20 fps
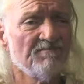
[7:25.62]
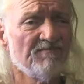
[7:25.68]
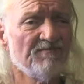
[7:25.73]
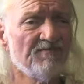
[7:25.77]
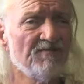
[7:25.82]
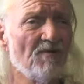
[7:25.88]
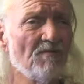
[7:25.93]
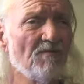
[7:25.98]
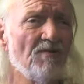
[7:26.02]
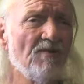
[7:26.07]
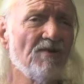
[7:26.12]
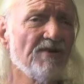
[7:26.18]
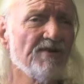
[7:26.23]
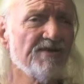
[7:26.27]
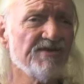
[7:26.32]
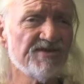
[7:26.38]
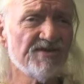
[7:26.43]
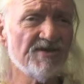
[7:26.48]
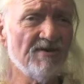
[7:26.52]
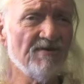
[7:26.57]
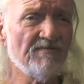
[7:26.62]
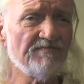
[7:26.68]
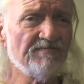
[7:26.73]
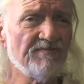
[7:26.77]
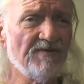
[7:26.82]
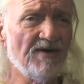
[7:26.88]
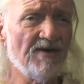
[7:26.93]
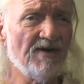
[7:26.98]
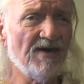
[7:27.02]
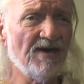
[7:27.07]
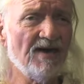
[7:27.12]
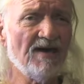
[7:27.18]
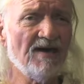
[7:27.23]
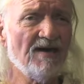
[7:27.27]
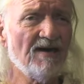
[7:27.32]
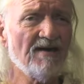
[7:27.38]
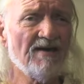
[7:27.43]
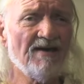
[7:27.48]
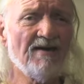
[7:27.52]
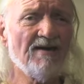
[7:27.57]
reward so far,
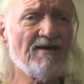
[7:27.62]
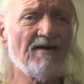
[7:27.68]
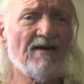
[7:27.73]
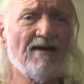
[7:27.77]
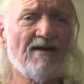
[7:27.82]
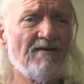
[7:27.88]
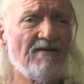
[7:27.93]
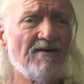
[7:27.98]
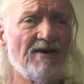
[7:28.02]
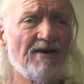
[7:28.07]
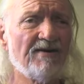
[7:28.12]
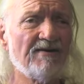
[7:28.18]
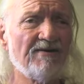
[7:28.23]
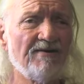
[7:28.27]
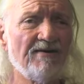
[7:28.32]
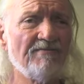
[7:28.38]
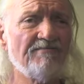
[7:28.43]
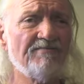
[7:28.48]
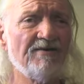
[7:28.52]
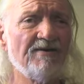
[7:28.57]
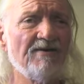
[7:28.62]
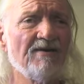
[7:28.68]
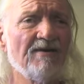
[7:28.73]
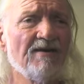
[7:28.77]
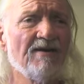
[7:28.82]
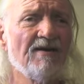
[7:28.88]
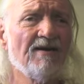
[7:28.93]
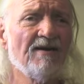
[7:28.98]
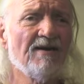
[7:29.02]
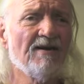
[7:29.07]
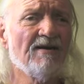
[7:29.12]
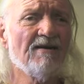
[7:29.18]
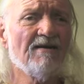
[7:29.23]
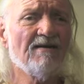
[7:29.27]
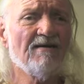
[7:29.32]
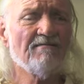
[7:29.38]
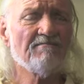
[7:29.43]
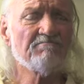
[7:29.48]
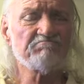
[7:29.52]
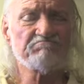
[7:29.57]
I don't know how I could ever
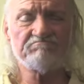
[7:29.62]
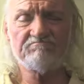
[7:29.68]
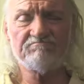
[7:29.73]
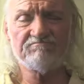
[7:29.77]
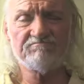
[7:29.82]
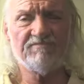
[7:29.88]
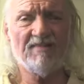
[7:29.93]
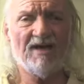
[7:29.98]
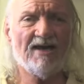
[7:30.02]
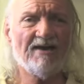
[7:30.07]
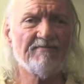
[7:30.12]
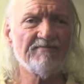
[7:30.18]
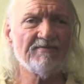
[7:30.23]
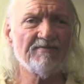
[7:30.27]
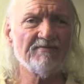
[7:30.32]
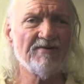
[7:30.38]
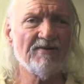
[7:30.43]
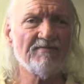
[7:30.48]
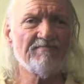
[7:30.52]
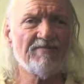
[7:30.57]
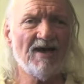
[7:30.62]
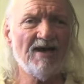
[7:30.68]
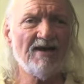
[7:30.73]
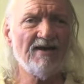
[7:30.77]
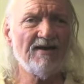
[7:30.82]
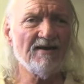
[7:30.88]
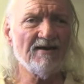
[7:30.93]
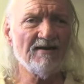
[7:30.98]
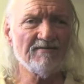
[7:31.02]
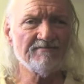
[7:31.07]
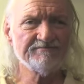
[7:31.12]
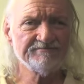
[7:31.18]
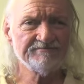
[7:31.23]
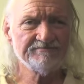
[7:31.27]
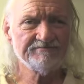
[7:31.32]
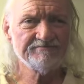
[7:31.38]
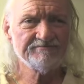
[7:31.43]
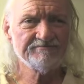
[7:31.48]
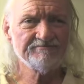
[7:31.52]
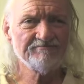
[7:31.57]
repay you.
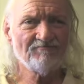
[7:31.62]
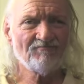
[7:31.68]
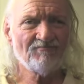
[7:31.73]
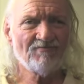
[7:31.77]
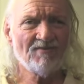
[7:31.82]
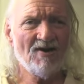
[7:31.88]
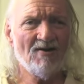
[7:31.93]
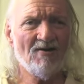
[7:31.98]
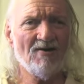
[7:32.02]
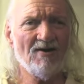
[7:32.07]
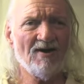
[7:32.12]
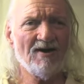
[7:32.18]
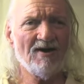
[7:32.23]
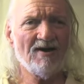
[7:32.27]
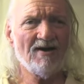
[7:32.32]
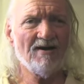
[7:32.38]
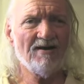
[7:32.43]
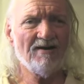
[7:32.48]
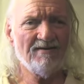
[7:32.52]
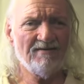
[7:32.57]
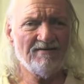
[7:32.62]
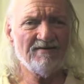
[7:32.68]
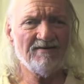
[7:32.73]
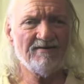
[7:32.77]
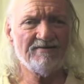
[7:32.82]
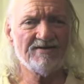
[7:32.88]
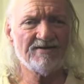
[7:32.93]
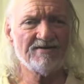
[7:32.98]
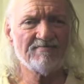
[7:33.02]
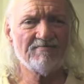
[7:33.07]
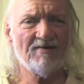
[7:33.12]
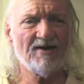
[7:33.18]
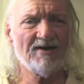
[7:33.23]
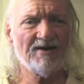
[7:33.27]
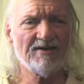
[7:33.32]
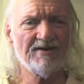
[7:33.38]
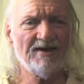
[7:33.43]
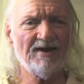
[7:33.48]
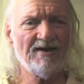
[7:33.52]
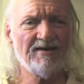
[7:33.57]
Or I just want
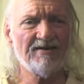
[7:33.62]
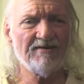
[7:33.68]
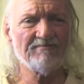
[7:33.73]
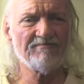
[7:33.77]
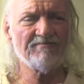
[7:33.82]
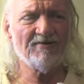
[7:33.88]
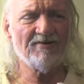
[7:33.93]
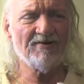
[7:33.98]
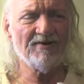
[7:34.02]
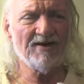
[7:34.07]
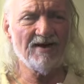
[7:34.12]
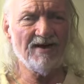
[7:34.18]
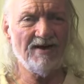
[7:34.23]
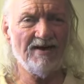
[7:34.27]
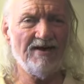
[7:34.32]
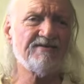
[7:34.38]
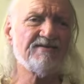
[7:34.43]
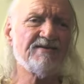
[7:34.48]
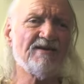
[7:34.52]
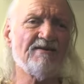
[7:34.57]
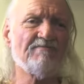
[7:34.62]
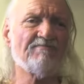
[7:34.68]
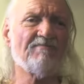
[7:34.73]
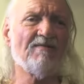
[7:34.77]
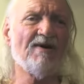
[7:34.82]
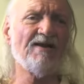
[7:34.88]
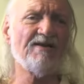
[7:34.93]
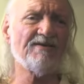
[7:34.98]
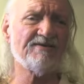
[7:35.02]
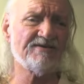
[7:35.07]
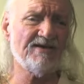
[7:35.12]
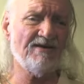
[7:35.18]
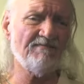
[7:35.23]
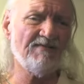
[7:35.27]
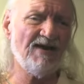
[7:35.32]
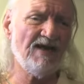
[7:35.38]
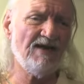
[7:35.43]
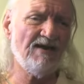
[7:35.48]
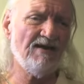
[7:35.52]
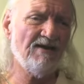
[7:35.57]
to thank you for it. And he said, well,
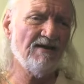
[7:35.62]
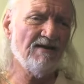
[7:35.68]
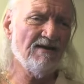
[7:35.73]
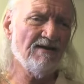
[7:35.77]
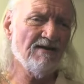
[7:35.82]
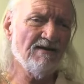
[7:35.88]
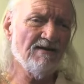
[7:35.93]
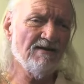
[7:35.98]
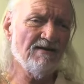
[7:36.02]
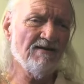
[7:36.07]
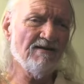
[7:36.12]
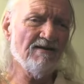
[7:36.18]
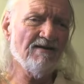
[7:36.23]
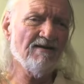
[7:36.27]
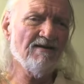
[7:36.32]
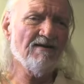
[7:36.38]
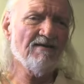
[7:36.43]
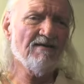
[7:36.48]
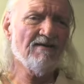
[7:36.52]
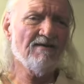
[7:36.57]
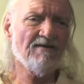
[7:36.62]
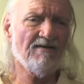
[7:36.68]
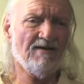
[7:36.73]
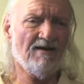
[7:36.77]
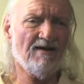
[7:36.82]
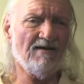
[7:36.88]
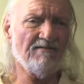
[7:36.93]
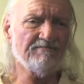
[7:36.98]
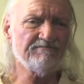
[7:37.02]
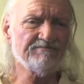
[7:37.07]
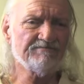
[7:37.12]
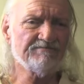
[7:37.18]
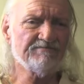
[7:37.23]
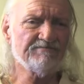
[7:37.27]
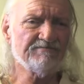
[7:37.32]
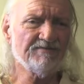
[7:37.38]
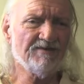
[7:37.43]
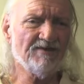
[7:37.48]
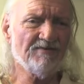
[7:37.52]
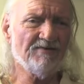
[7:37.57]
Jimmy, the
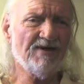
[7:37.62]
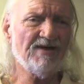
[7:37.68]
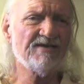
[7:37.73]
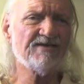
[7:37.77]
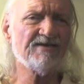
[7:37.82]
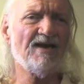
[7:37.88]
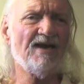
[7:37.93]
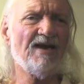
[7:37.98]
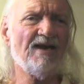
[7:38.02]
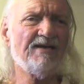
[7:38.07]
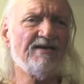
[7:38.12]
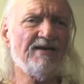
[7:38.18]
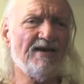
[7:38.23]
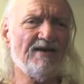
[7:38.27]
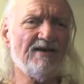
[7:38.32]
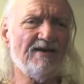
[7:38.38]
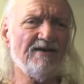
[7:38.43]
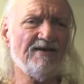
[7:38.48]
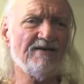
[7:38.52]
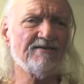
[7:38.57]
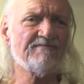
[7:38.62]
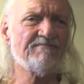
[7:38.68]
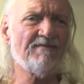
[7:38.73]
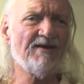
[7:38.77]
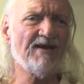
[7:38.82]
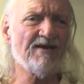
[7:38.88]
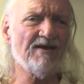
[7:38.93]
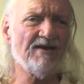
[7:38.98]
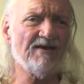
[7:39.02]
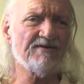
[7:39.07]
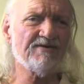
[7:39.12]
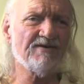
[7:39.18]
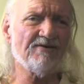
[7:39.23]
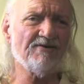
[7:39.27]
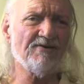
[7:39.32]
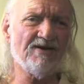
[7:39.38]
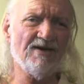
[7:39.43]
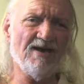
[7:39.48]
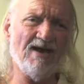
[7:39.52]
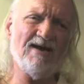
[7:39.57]
reason I did it is because
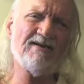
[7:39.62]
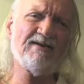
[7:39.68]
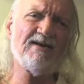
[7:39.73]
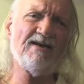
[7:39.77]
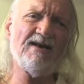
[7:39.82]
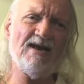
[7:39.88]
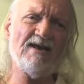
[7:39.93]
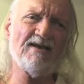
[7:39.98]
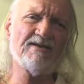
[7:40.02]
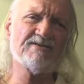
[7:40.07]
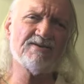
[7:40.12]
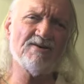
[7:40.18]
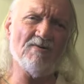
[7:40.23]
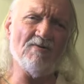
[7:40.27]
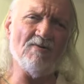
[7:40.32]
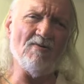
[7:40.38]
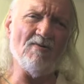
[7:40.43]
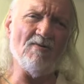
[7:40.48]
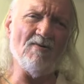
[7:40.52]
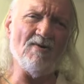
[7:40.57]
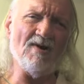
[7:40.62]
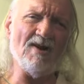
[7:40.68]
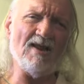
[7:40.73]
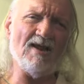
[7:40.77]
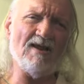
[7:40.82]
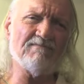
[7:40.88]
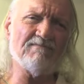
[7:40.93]
you're not an asshole.